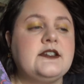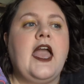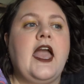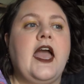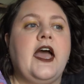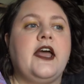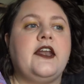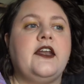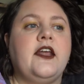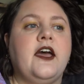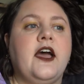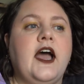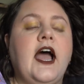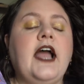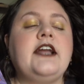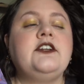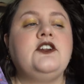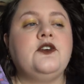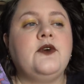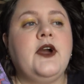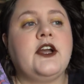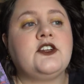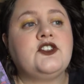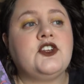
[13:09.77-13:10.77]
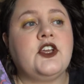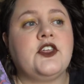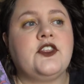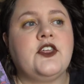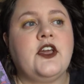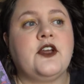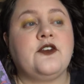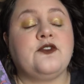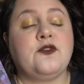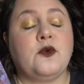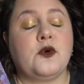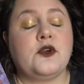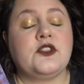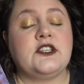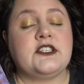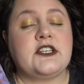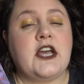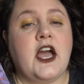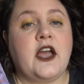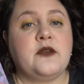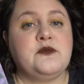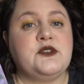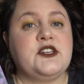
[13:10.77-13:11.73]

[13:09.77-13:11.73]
And I do actually think for the time,